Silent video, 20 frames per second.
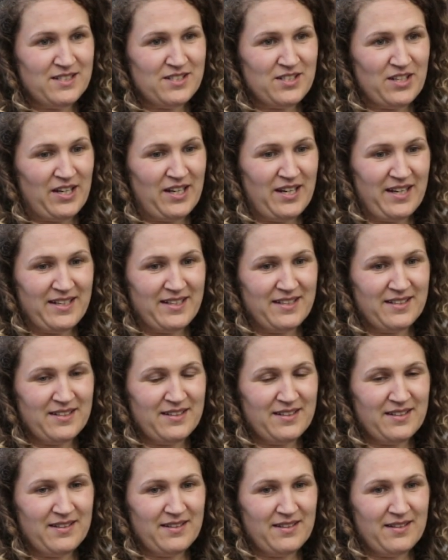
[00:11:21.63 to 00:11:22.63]
So
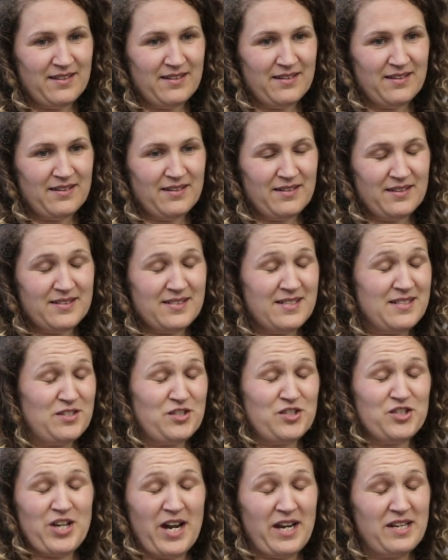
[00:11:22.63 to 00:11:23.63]
like
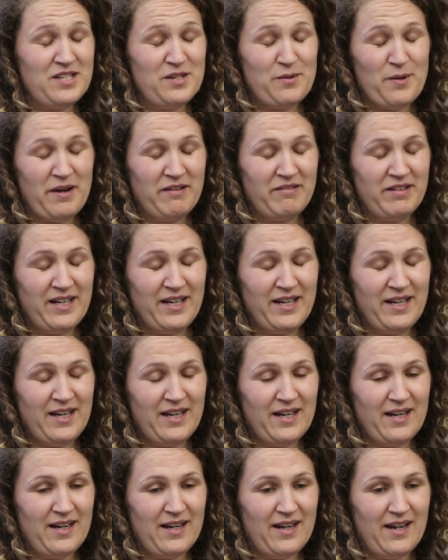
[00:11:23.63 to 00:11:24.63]
since January,
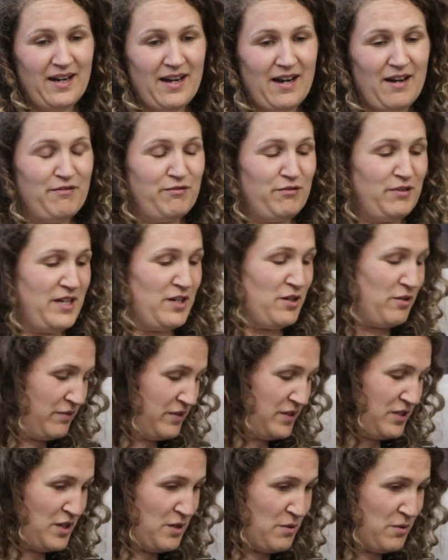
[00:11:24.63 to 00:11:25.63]
I've
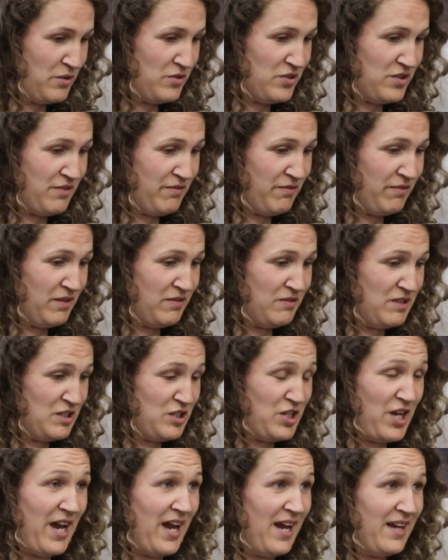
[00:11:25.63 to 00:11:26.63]
recovered 250
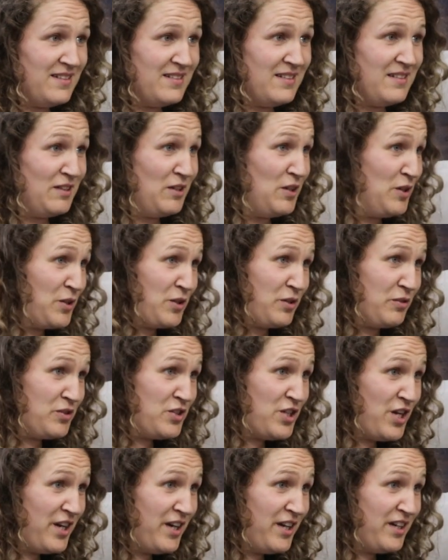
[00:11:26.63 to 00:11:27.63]
chairs in a local
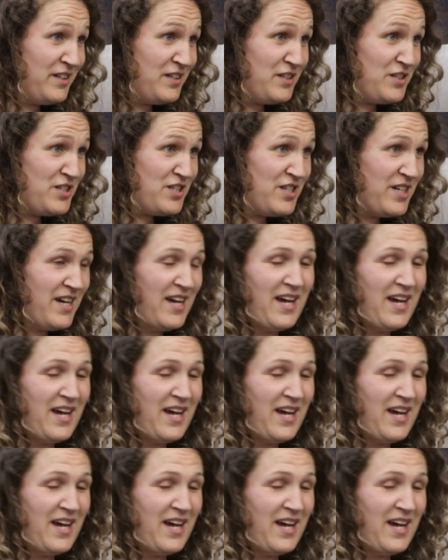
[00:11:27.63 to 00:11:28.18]
church.